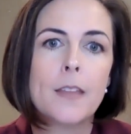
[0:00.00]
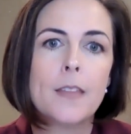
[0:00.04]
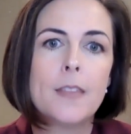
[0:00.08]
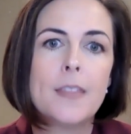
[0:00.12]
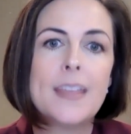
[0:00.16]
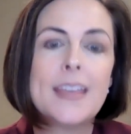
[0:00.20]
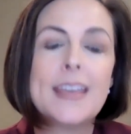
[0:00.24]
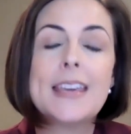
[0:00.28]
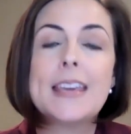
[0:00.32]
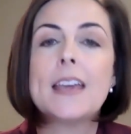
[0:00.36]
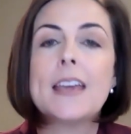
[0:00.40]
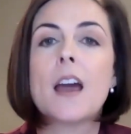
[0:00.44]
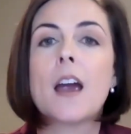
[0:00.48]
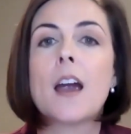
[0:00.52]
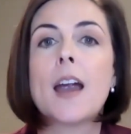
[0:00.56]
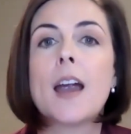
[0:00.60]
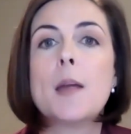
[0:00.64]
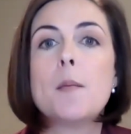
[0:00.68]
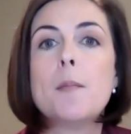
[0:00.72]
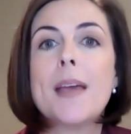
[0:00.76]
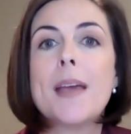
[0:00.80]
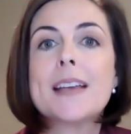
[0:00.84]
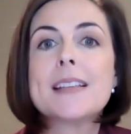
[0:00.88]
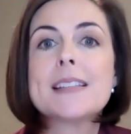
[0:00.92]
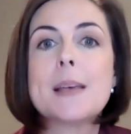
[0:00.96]
The ERA
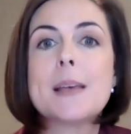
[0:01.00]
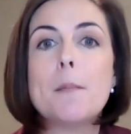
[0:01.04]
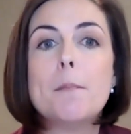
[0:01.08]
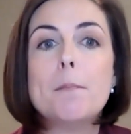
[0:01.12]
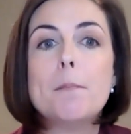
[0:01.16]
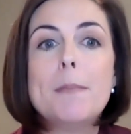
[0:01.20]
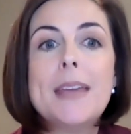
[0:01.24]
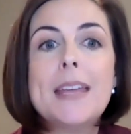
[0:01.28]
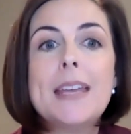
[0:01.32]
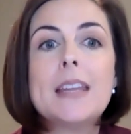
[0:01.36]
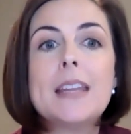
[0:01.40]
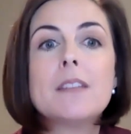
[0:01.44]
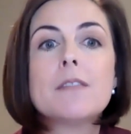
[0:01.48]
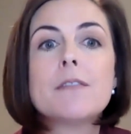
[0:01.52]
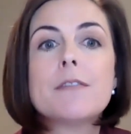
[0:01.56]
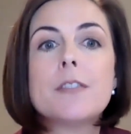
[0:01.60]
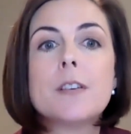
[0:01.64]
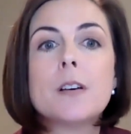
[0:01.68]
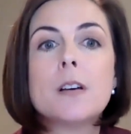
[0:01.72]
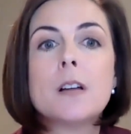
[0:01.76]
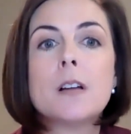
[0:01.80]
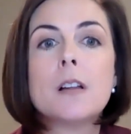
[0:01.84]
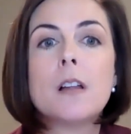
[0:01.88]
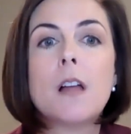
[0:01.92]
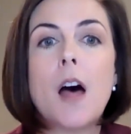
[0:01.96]
makes a
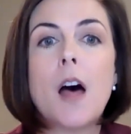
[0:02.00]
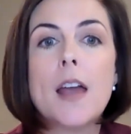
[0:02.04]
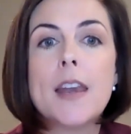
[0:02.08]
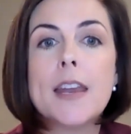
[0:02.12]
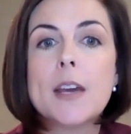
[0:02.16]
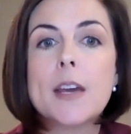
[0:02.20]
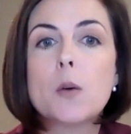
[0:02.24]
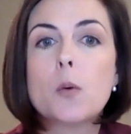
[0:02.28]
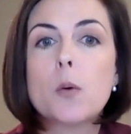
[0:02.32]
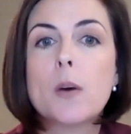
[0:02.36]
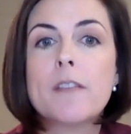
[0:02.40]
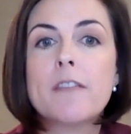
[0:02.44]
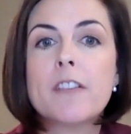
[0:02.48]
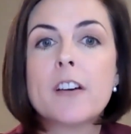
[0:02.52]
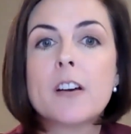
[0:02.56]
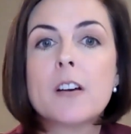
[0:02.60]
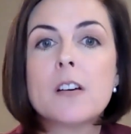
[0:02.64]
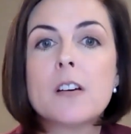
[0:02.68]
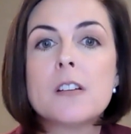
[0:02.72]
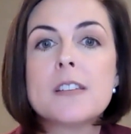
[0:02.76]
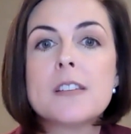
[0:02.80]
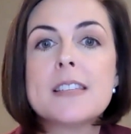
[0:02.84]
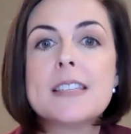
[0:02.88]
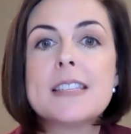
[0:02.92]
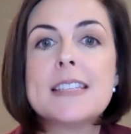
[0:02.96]
meaningful,
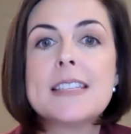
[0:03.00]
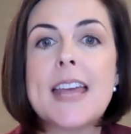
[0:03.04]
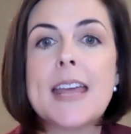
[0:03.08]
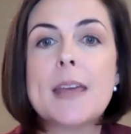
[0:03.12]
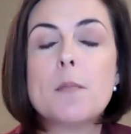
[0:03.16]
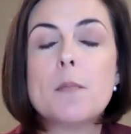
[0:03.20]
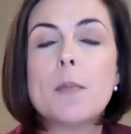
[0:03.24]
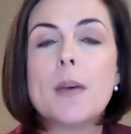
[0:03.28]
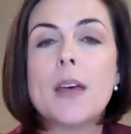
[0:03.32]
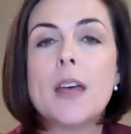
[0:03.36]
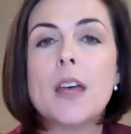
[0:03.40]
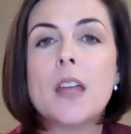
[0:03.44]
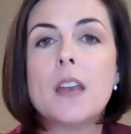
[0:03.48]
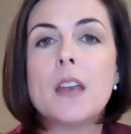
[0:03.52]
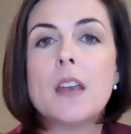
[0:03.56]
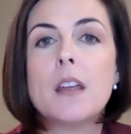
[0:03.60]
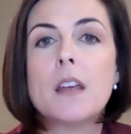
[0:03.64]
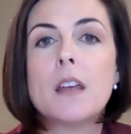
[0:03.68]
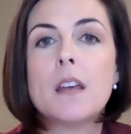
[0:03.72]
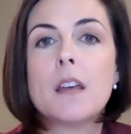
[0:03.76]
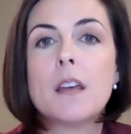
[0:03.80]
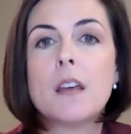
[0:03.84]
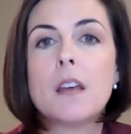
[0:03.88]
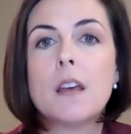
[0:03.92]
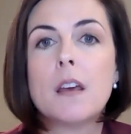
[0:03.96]
unequivocal statement
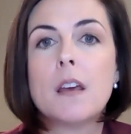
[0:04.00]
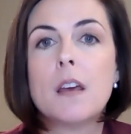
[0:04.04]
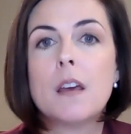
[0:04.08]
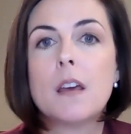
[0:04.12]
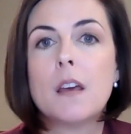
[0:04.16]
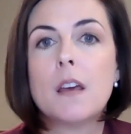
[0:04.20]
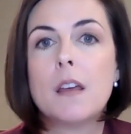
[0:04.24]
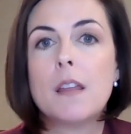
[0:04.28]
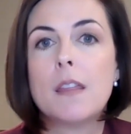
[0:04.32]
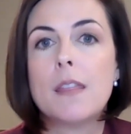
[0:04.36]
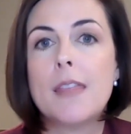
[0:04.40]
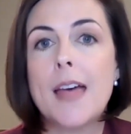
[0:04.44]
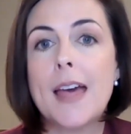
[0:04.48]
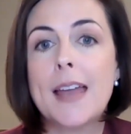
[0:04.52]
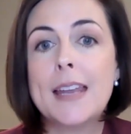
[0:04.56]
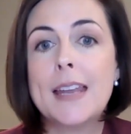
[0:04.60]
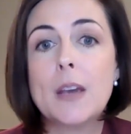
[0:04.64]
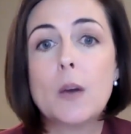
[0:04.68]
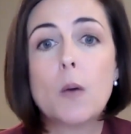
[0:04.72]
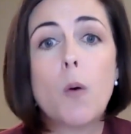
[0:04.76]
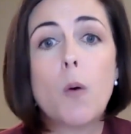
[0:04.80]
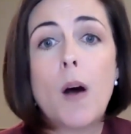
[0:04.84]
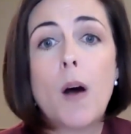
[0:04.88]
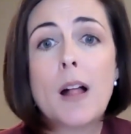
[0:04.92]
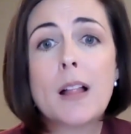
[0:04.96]
that
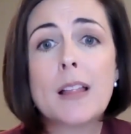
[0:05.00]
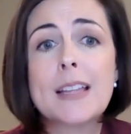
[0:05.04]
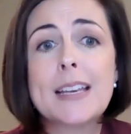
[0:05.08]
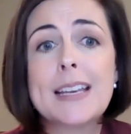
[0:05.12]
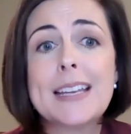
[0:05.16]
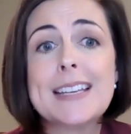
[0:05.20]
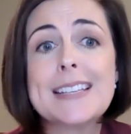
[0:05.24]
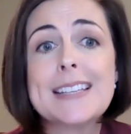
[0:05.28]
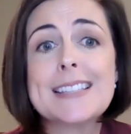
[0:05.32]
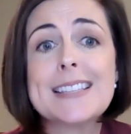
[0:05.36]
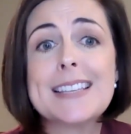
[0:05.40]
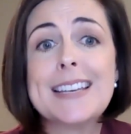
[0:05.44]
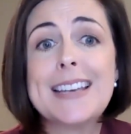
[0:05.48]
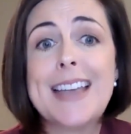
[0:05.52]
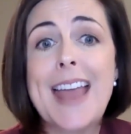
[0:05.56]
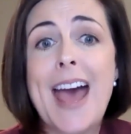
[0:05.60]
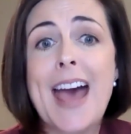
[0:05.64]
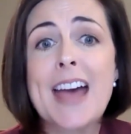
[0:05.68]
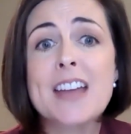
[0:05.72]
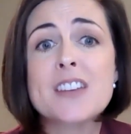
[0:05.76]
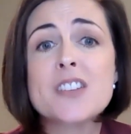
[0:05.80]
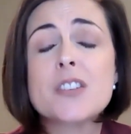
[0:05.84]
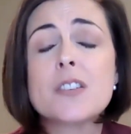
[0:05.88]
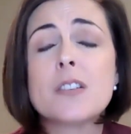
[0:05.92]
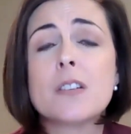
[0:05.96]
equality is a
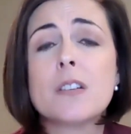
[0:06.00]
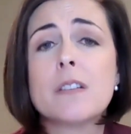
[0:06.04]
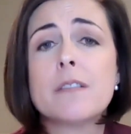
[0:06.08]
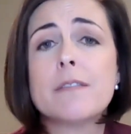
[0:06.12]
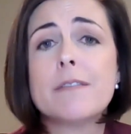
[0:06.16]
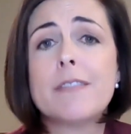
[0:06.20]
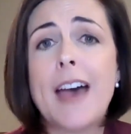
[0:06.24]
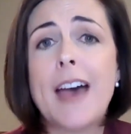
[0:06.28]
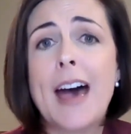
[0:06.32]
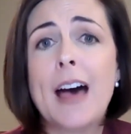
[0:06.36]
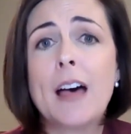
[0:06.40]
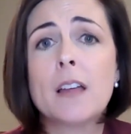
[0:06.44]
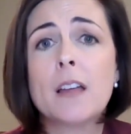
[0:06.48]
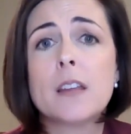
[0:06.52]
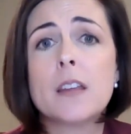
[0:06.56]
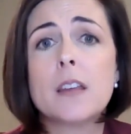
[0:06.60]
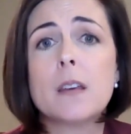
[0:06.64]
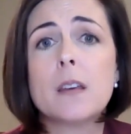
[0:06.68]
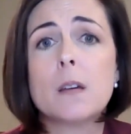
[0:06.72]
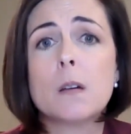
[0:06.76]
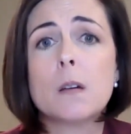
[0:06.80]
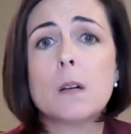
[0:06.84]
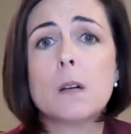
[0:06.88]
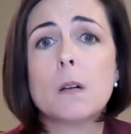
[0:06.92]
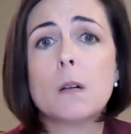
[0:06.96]
national
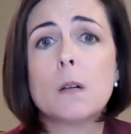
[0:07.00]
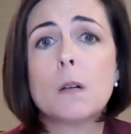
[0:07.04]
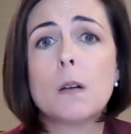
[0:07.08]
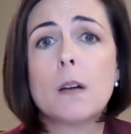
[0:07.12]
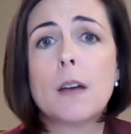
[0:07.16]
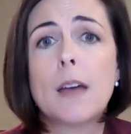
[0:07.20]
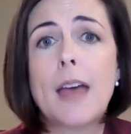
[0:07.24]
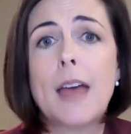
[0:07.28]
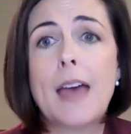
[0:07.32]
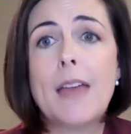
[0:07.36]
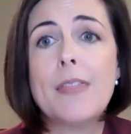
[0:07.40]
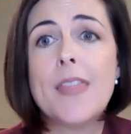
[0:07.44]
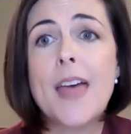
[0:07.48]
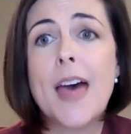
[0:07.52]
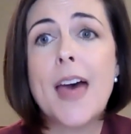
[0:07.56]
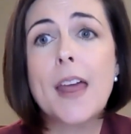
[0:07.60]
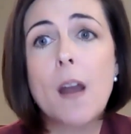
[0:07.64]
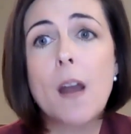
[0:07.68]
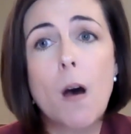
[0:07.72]
value and that